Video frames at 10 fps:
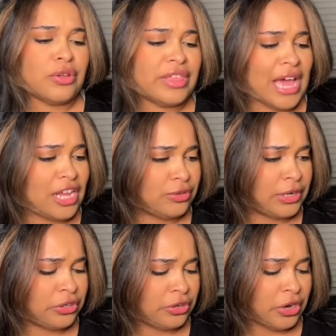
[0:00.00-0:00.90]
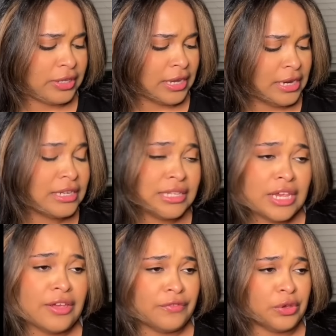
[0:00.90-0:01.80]
go to the cash register because I need to see
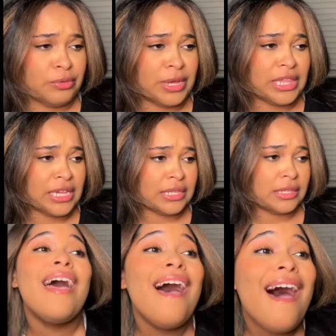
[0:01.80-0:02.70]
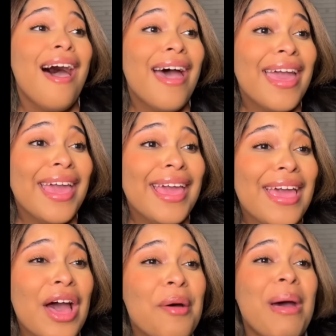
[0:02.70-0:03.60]
if you can read this. Hi,
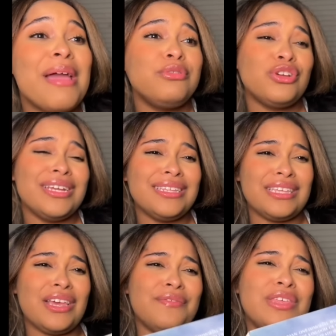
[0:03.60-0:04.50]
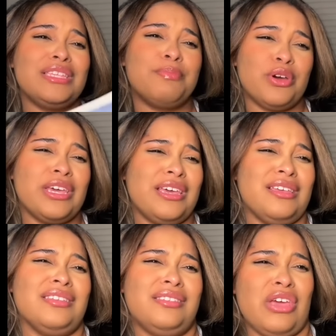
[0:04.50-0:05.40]
I'm trying to see if this book
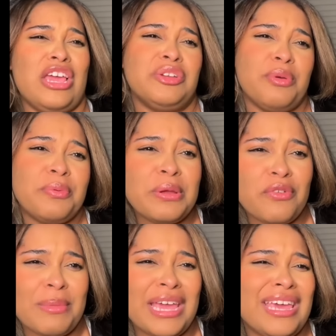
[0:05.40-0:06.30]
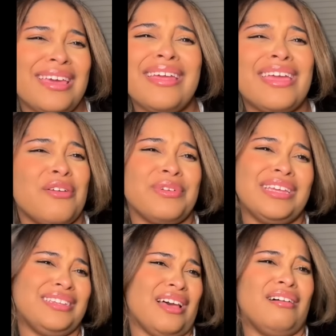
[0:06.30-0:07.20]
is age appropriate for my kid. Oh, yeah,
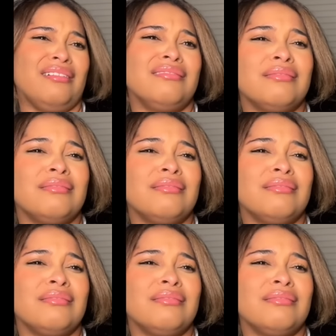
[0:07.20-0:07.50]
sure.